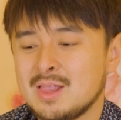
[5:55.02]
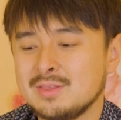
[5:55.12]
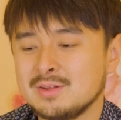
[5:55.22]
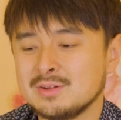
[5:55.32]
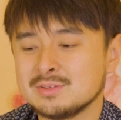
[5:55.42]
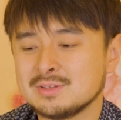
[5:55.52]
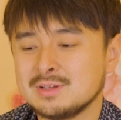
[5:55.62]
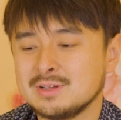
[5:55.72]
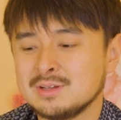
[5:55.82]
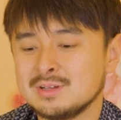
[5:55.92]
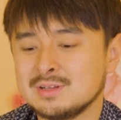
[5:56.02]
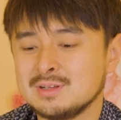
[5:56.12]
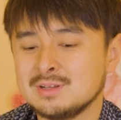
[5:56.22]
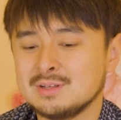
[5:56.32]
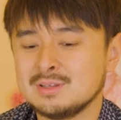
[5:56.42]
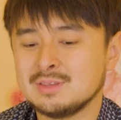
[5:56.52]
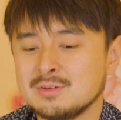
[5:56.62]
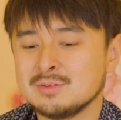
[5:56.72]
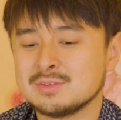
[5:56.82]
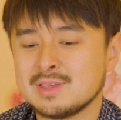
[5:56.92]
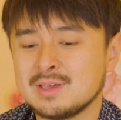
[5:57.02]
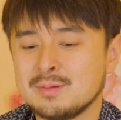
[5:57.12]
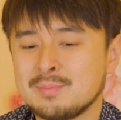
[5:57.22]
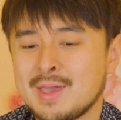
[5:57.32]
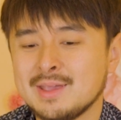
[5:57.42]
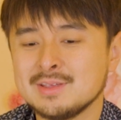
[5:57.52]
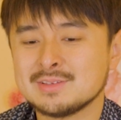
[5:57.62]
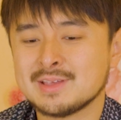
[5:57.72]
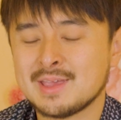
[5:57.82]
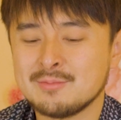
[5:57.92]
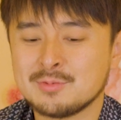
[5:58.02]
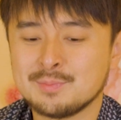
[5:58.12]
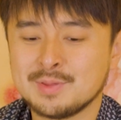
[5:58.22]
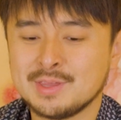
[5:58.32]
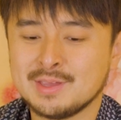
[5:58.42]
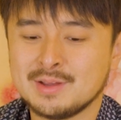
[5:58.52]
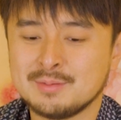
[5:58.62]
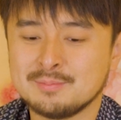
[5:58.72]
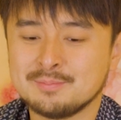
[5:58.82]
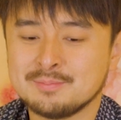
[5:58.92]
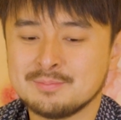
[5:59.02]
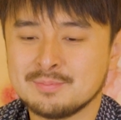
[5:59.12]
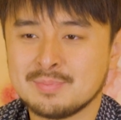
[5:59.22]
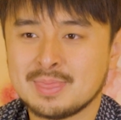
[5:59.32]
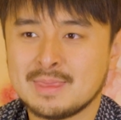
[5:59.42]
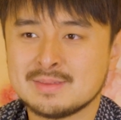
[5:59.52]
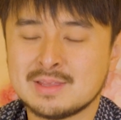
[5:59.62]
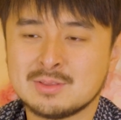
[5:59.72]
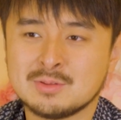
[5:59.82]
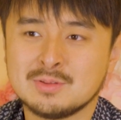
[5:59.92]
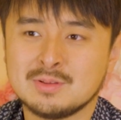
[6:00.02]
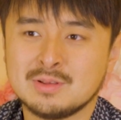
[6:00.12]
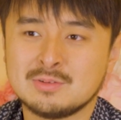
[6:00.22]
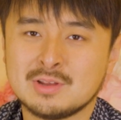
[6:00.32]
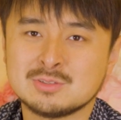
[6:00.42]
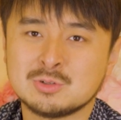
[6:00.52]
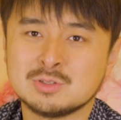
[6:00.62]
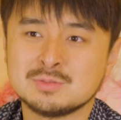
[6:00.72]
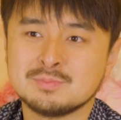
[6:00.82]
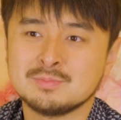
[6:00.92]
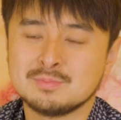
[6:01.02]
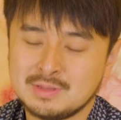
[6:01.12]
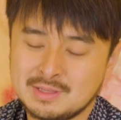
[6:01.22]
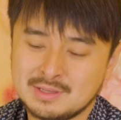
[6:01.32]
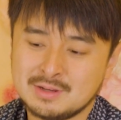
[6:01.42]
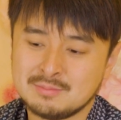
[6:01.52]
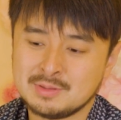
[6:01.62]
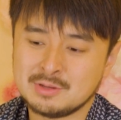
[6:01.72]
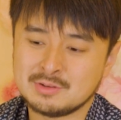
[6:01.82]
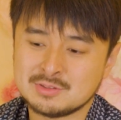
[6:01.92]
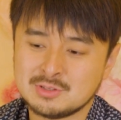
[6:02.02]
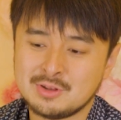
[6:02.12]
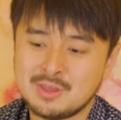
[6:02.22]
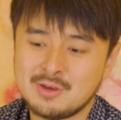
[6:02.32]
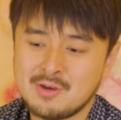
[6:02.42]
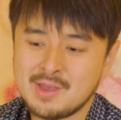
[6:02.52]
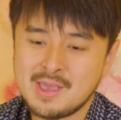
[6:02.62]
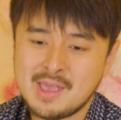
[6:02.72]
there was a package that came for me, sent addressed towards me here in the studio.